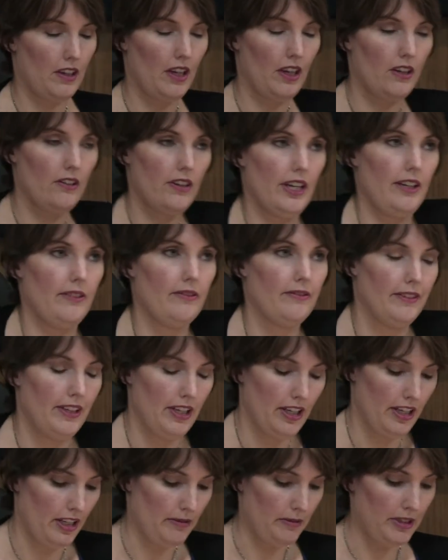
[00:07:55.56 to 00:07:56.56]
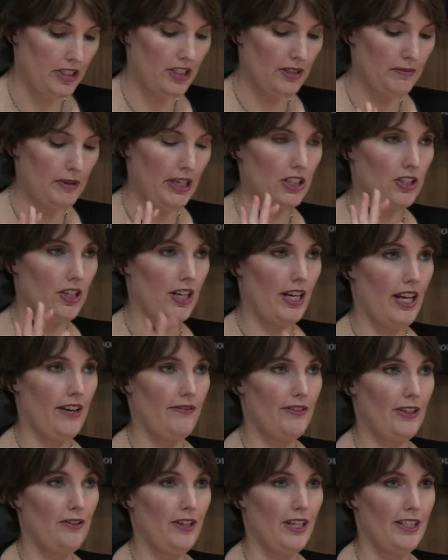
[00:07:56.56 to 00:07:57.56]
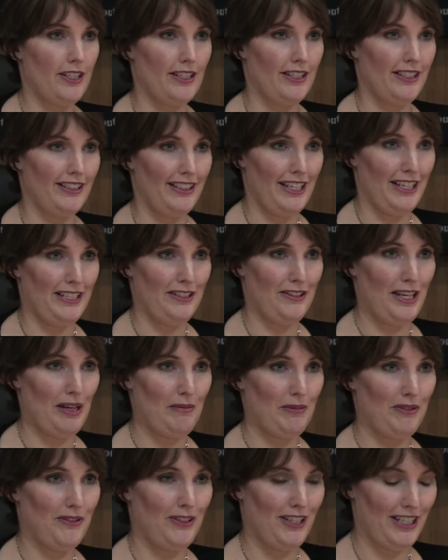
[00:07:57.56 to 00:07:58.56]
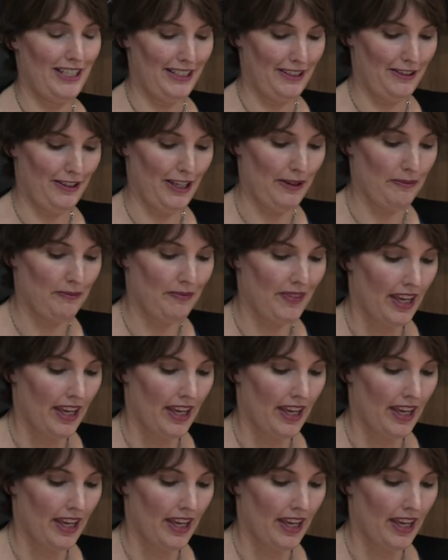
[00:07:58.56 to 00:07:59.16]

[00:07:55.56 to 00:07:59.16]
Okay, let me just make sure I have the question. Can I do that before okay.